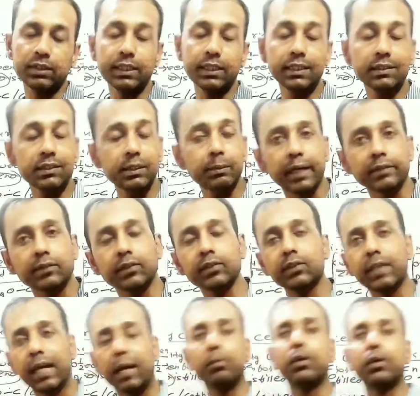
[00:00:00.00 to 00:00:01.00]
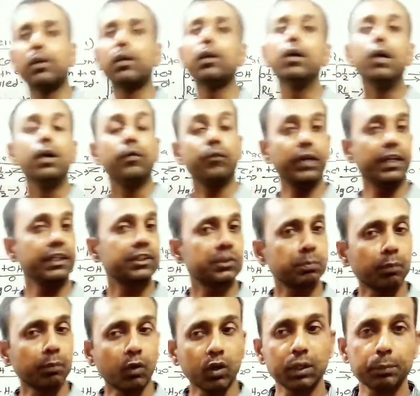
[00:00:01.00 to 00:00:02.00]
These devices have a very
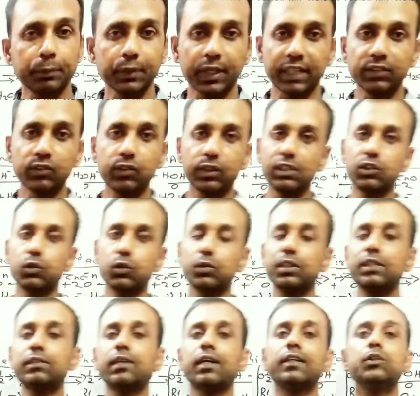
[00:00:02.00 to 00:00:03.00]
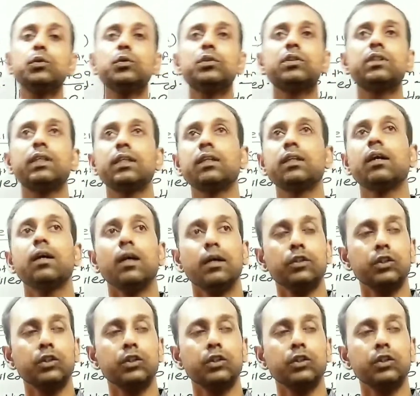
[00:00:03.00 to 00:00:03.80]
smaller potential, so these are used in